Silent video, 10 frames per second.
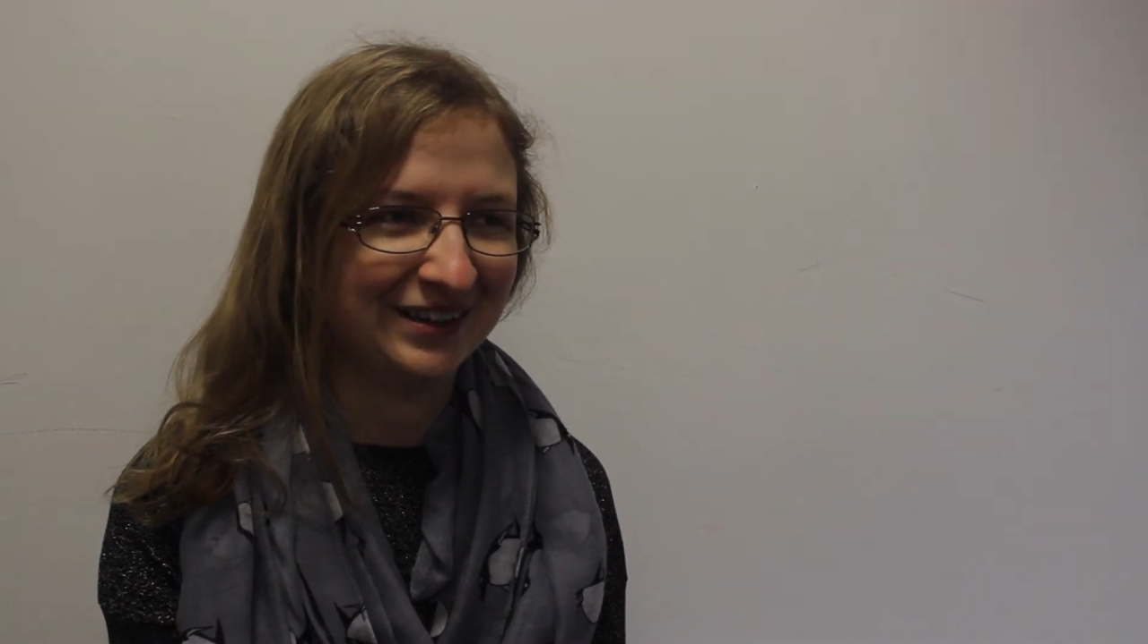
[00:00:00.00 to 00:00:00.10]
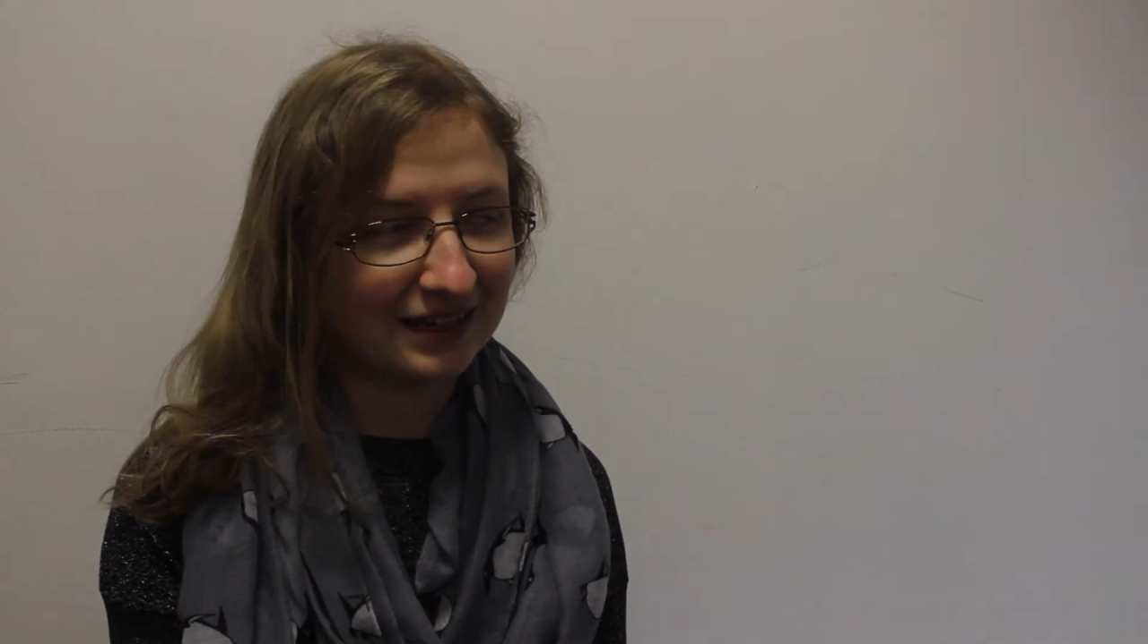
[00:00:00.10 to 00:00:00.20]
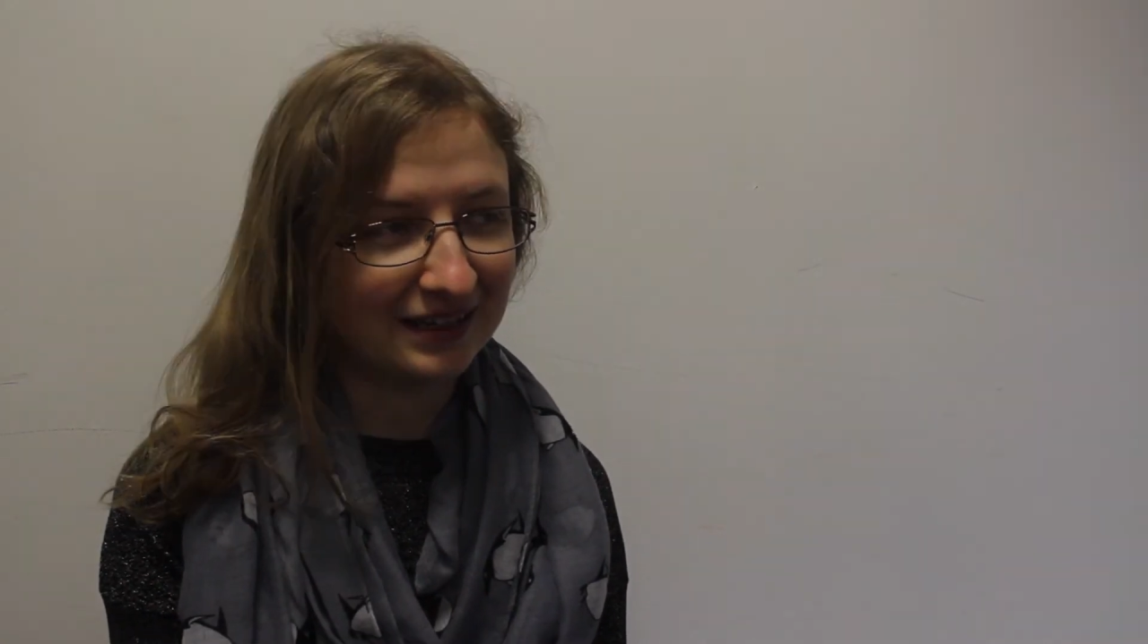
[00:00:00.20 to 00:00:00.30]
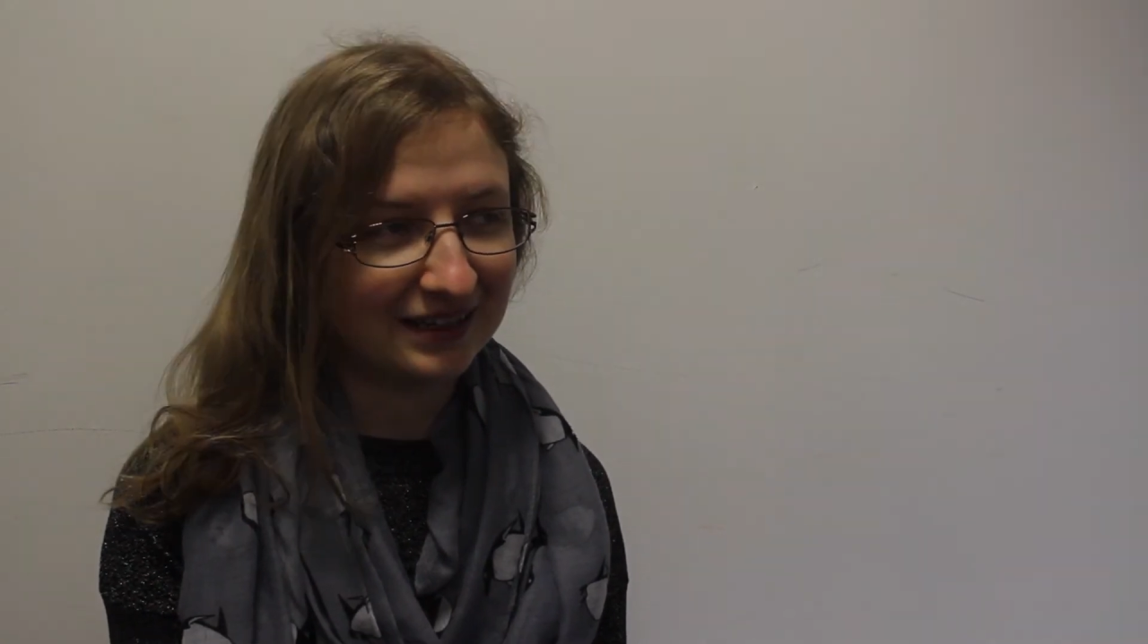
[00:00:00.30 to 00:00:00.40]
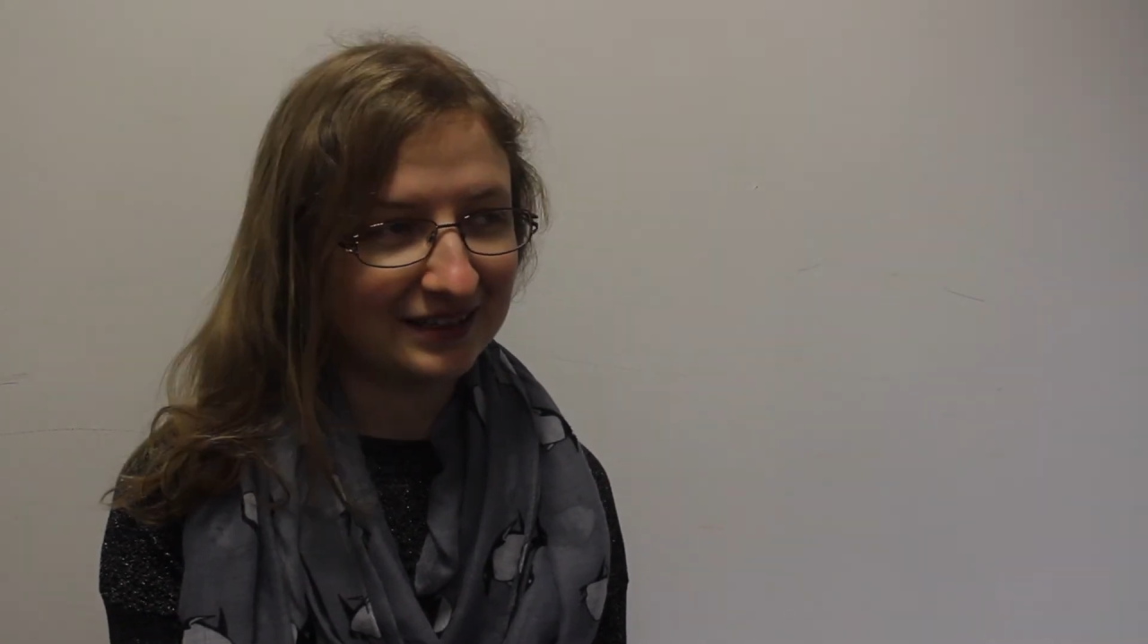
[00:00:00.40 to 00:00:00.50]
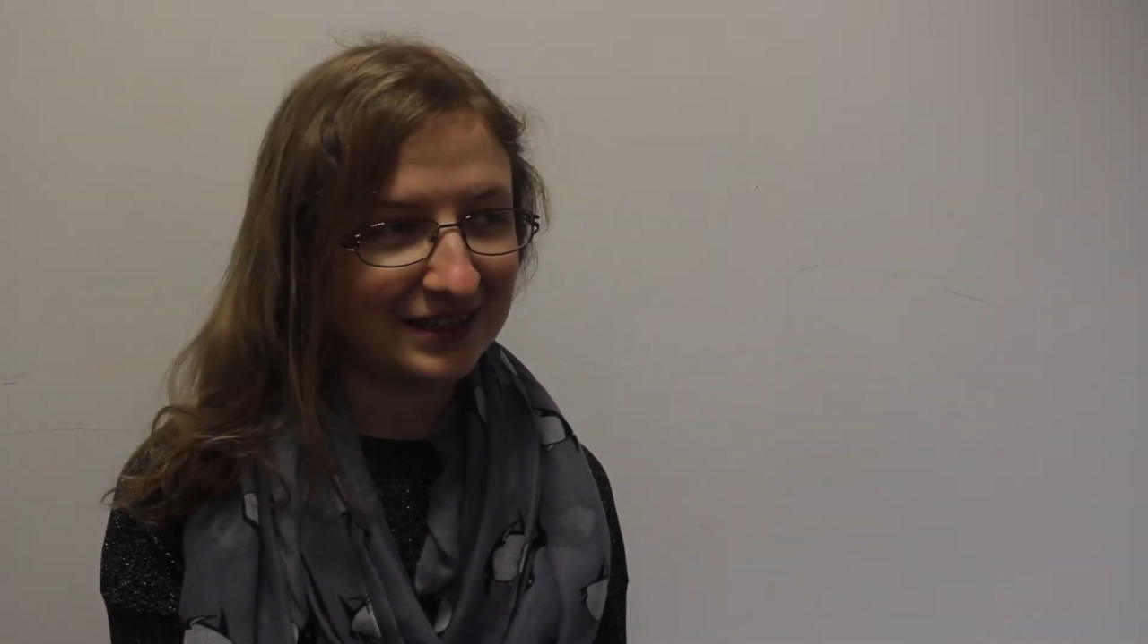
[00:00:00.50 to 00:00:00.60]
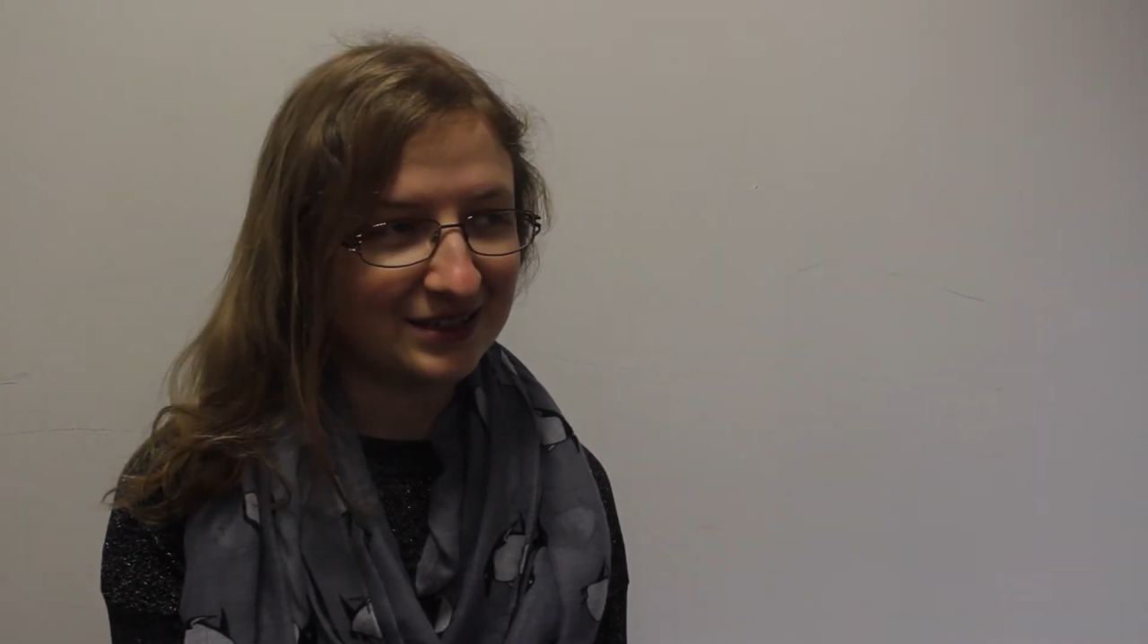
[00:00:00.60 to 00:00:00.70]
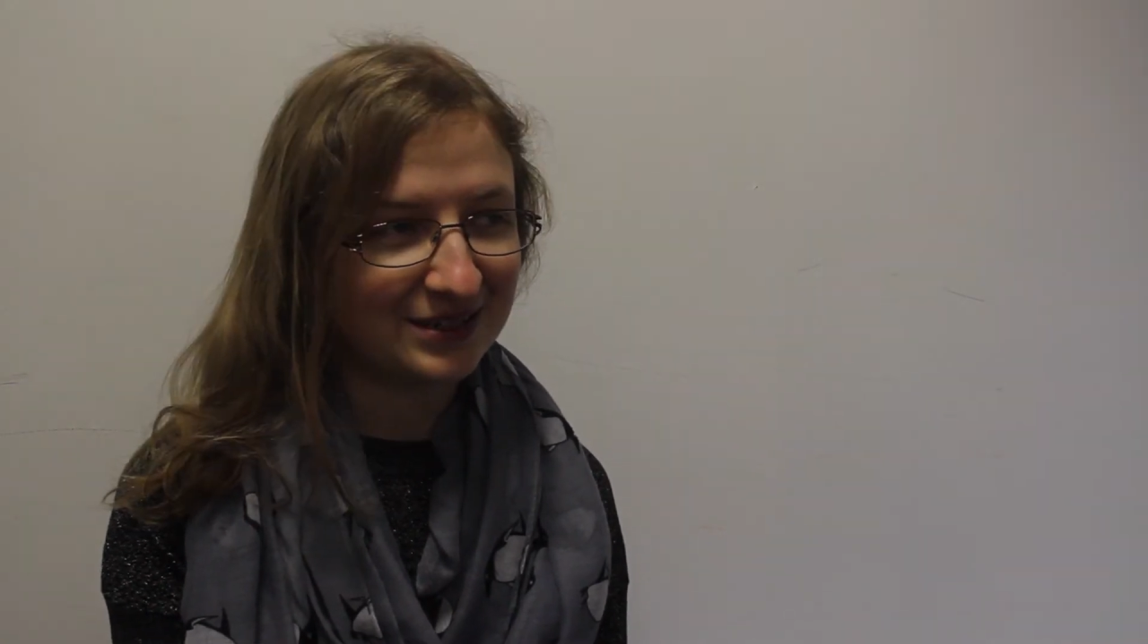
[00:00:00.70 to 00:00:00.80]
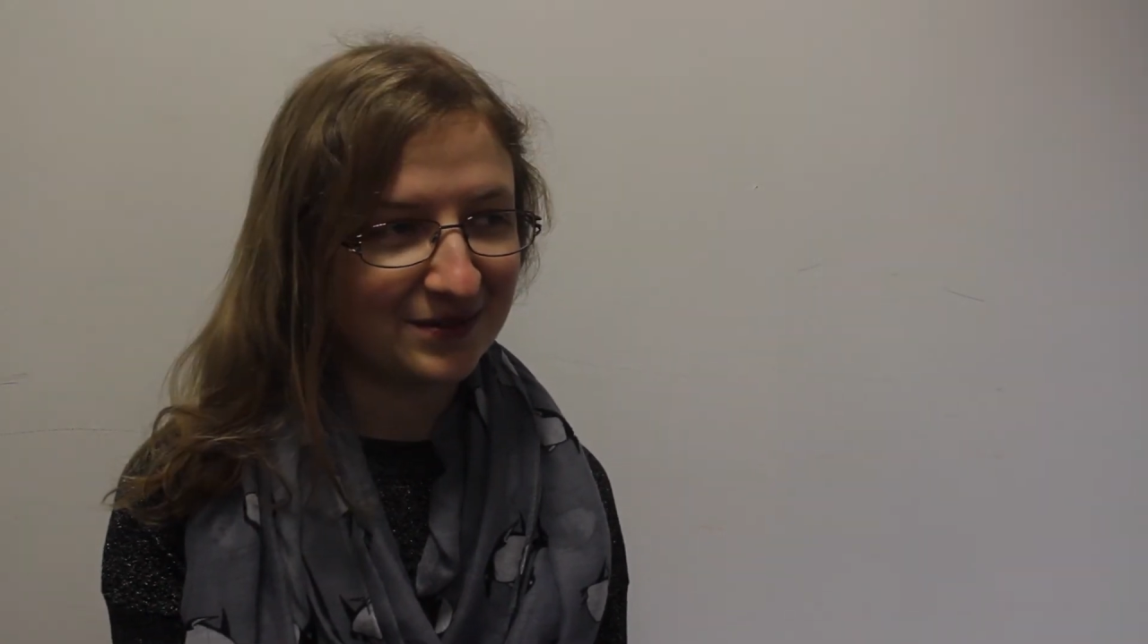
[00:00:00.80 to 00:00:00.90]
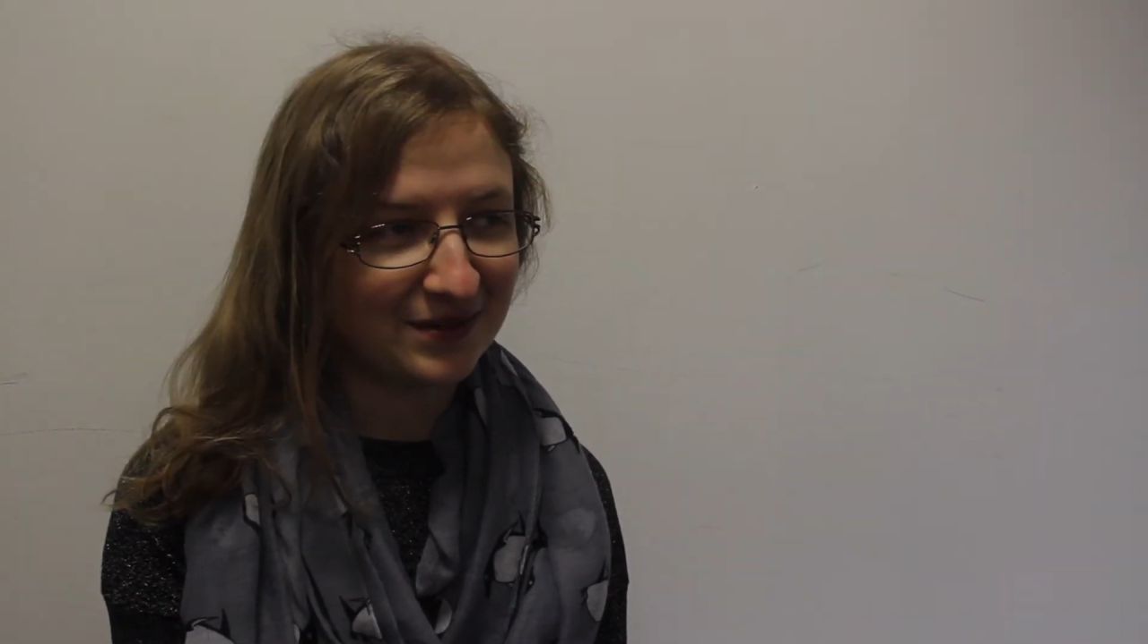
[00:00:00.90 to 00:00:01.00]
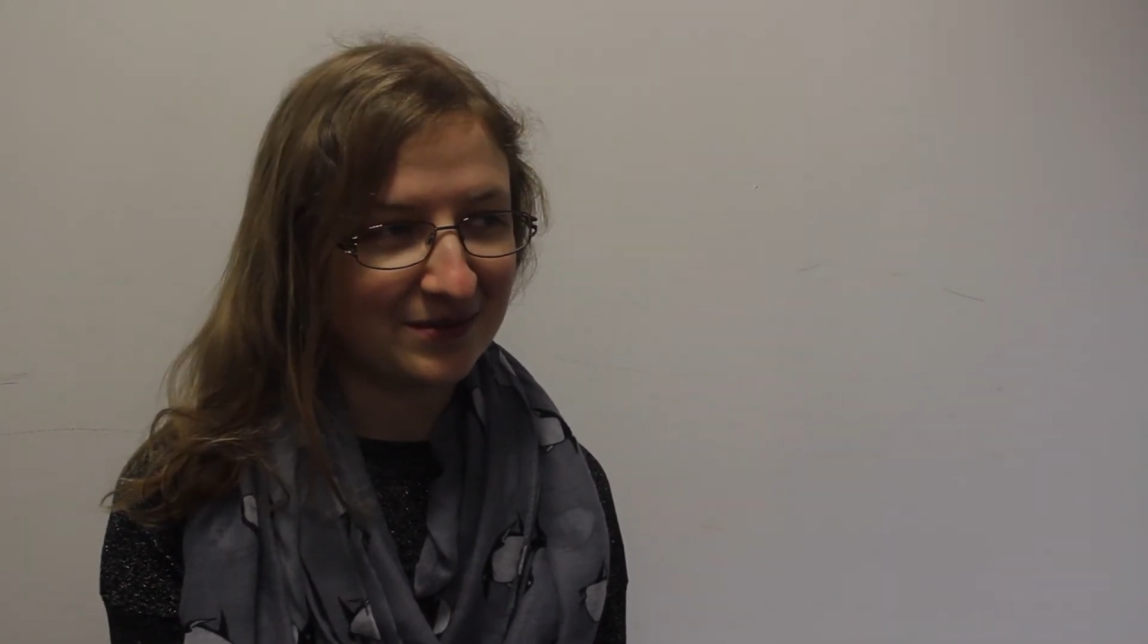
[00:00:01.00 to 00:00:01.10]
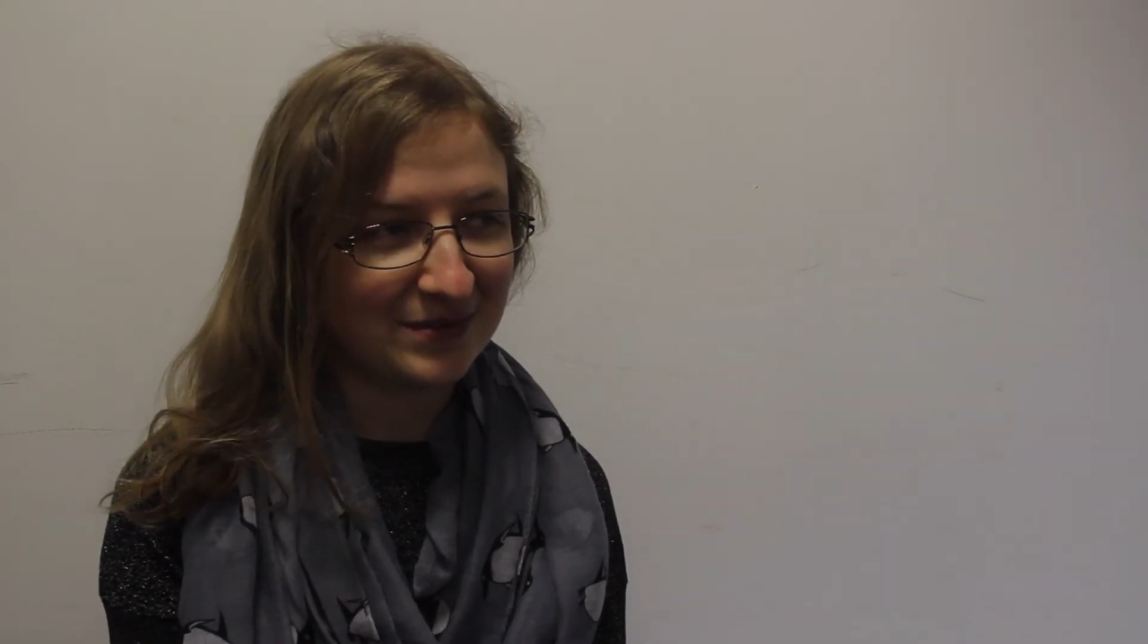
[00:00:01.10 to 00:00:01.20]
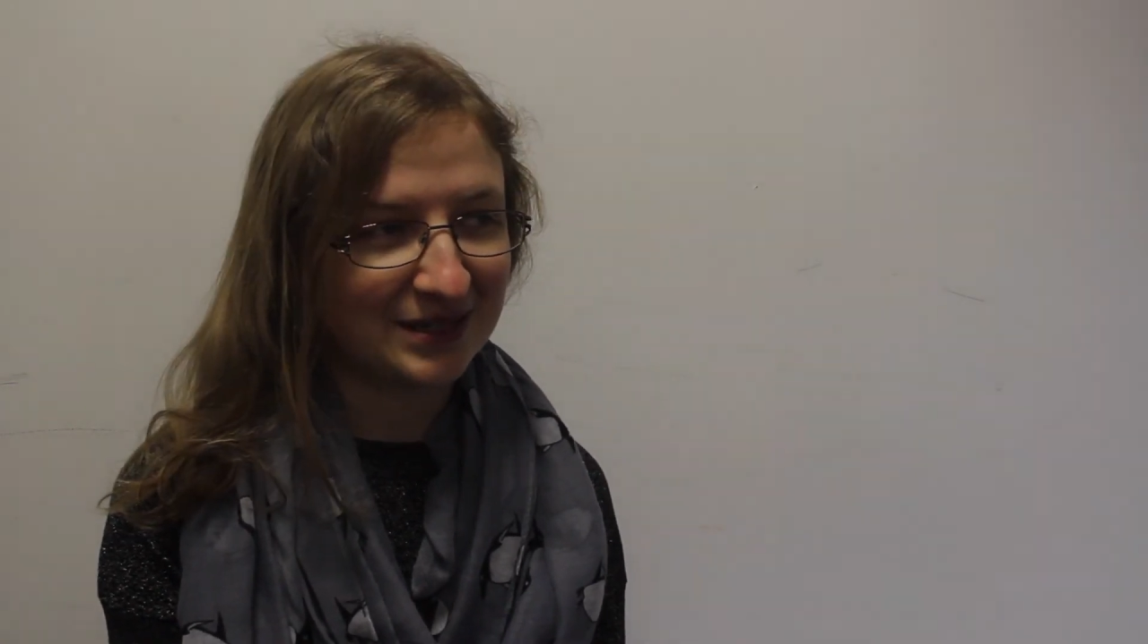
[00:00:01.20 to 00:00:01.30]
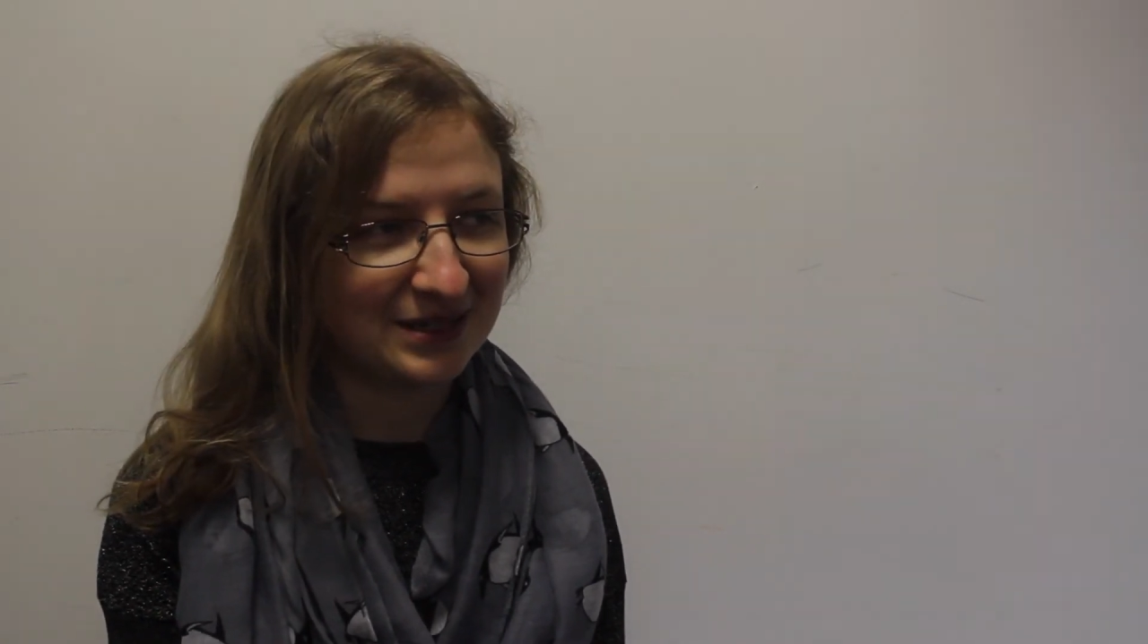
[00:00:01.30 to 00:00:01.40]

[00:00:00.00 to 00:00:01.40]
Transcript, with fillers: I tend to divide my